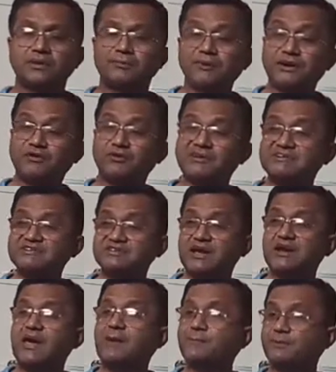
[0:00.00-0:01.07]
Frequency
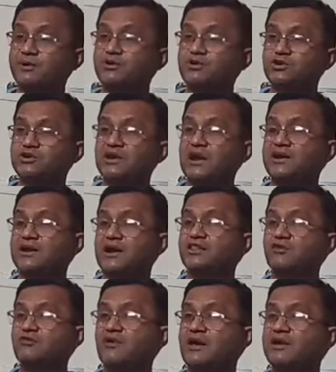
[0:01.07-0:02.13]
and amplitude, that are
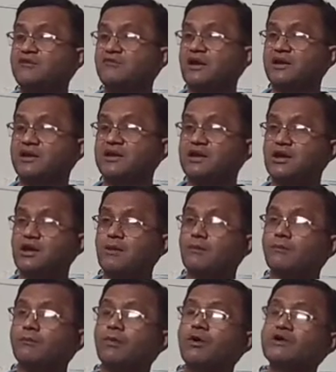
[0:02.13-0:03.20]
the very, very
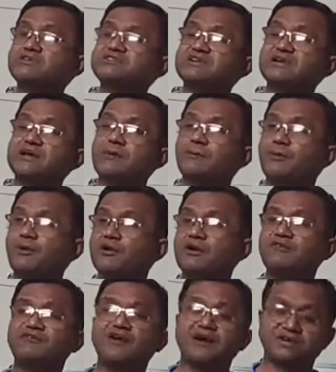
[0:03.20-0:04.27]
most
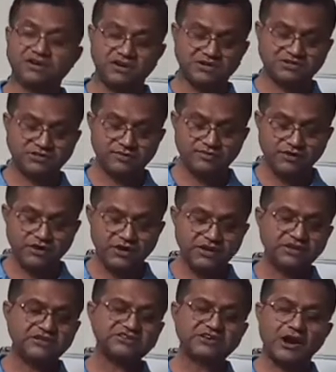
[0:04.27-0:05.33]
important factors in
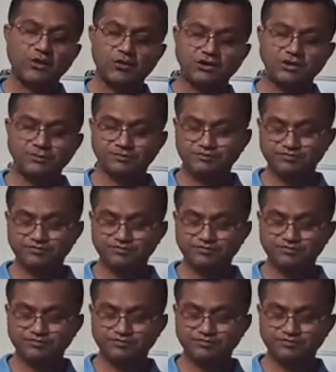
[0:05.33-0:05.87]
the sound.